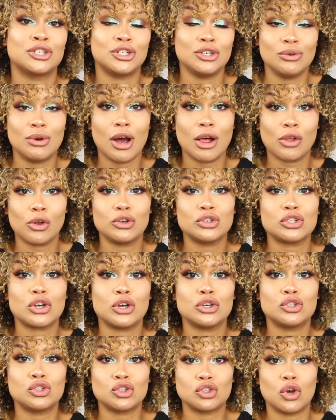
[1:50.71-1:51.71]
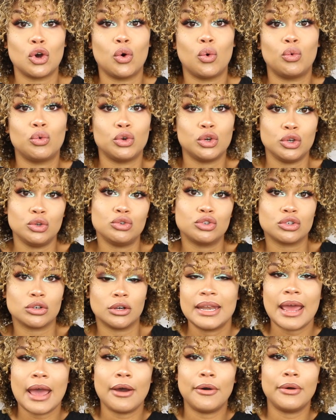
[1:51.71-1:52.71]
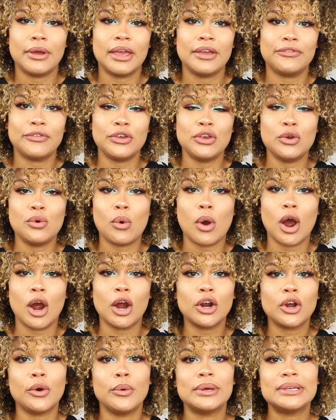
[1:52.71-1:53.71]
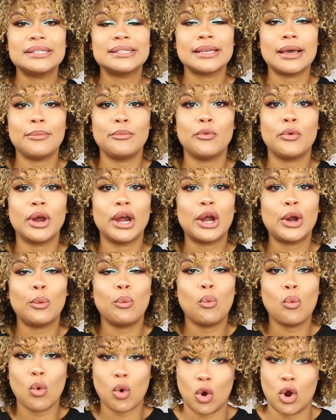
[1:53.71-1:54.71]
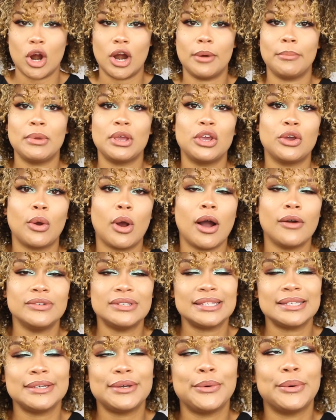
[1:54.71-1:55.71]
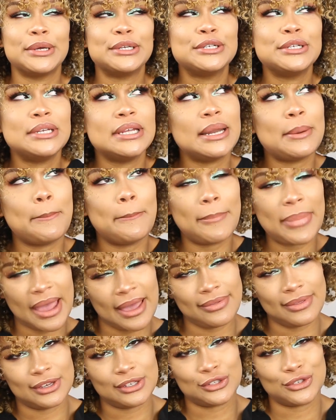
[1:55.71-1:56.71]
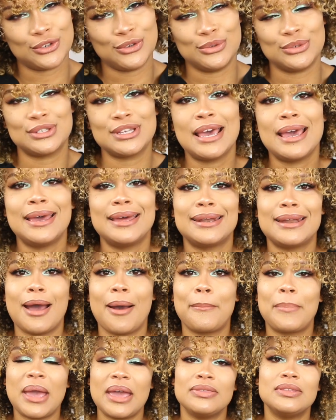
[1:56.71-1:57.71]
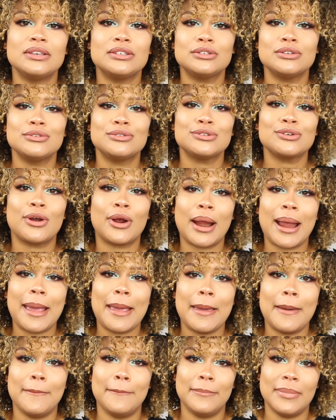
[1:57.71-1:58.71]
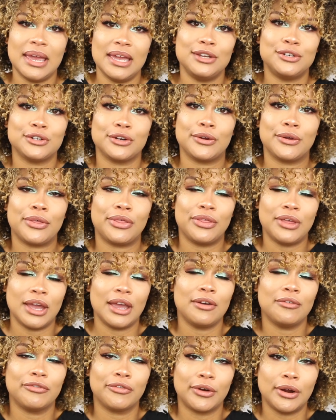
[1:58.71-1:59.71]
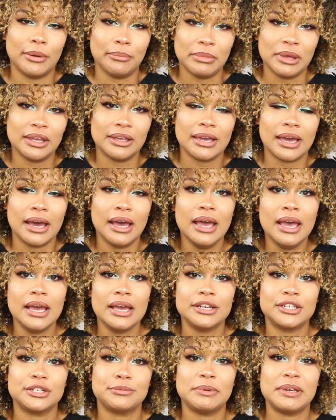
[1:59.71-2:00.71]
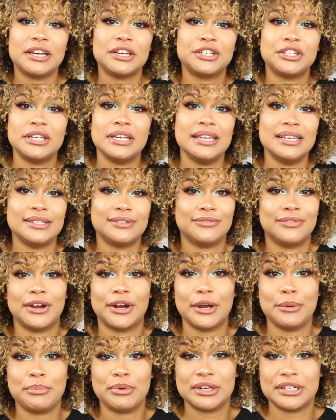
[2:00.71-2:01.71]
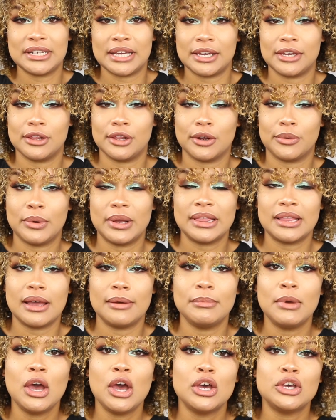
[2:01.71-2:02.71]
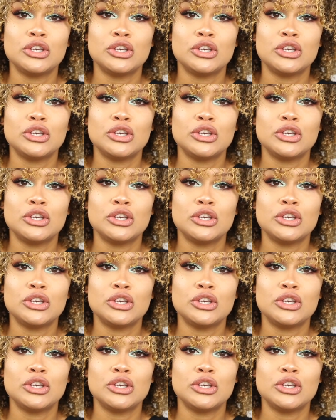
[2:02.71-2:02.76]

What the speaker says: shoe colors are so neutral. Now, if you are going somewhere warm, you're obviously going to need bathing suits. Now, bathing suits are a major thing for Amelia just because she is very particular with them.